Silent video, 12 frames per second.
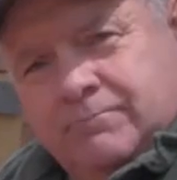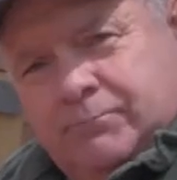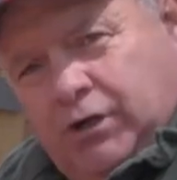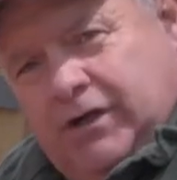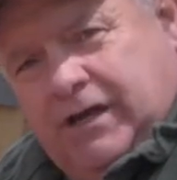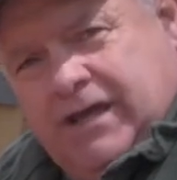
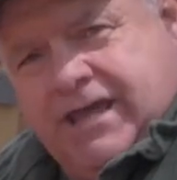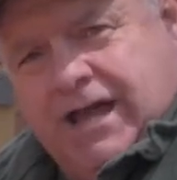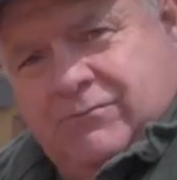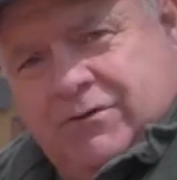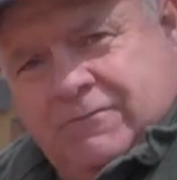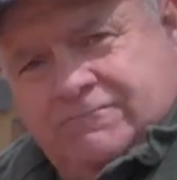Put it in the
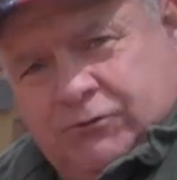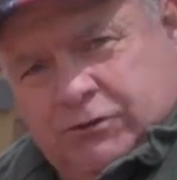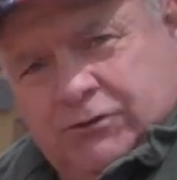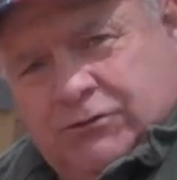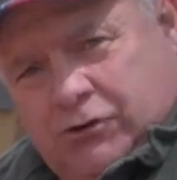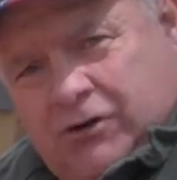oven
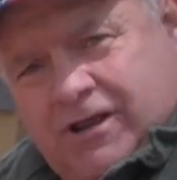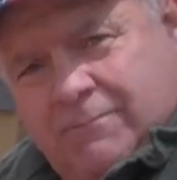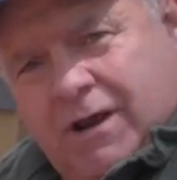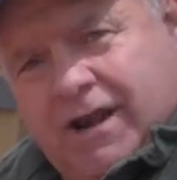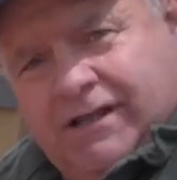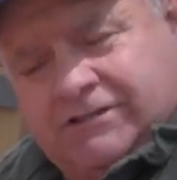for thirty
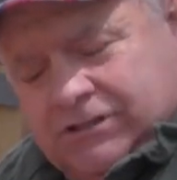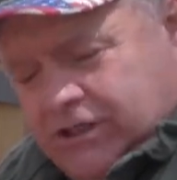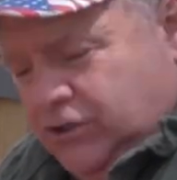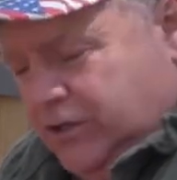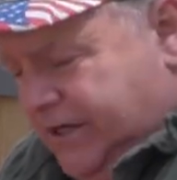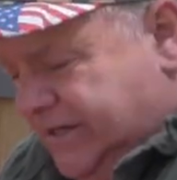minutes
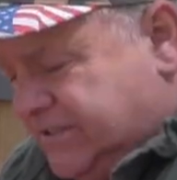and you got